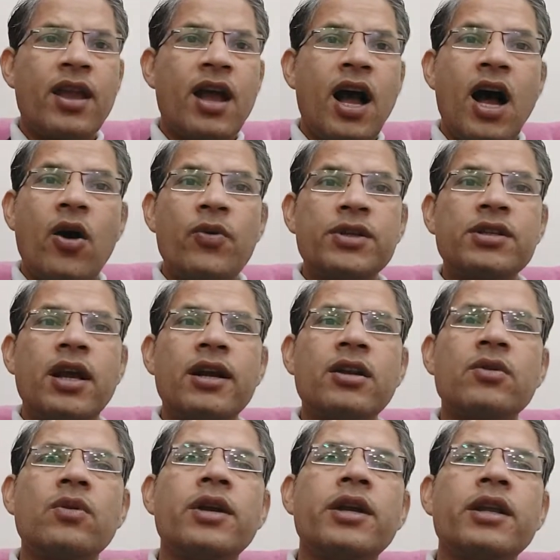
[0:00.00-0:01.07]
How it's
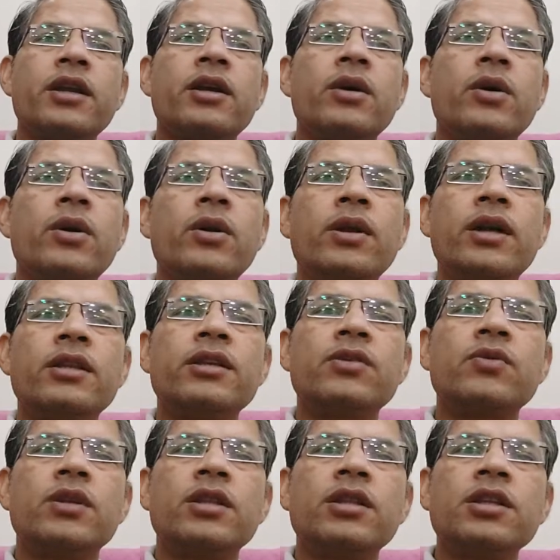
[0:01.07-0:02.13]
articulating? Oh, look at this
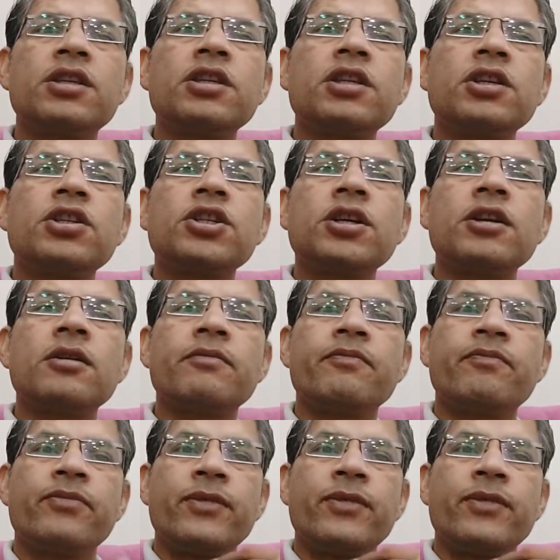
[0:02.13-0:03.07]
one. This is the sternum.